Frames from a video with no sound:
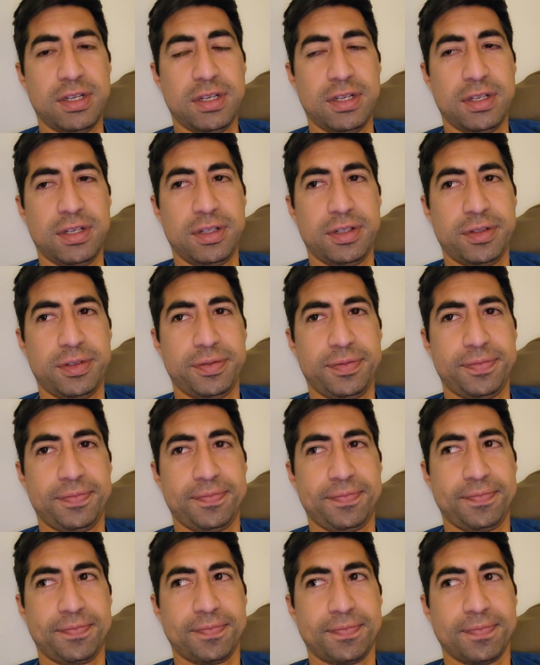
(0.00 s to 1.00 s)

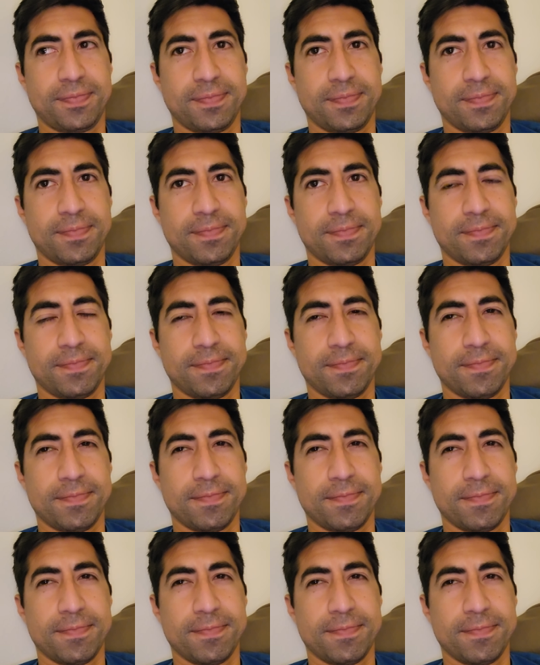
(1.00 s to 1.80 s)
[no speech]